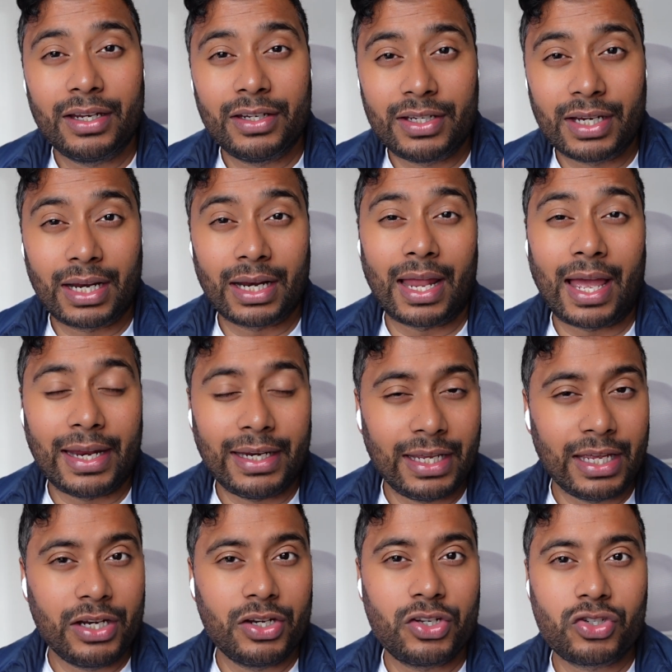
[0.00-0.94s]

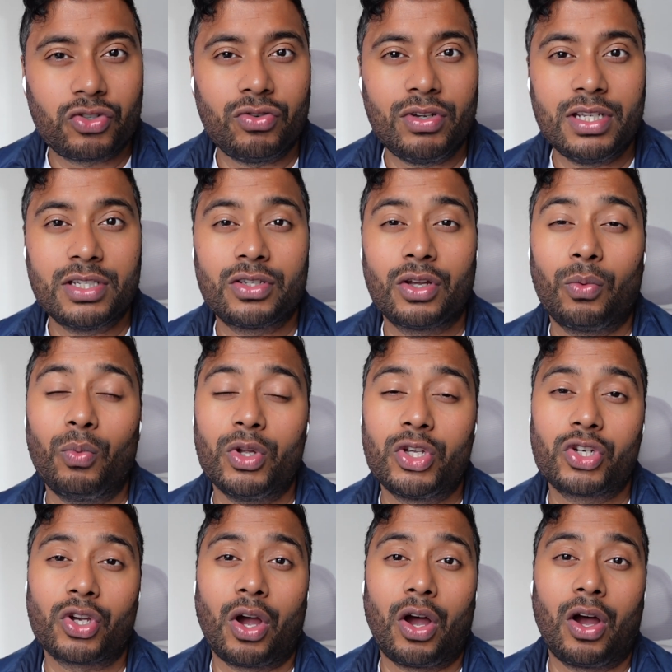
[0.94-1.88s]
declining industries
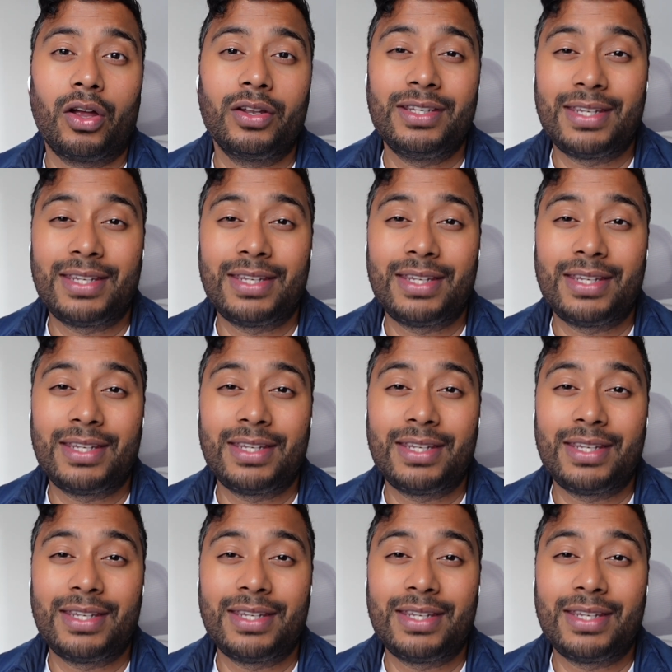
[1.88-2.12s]
which are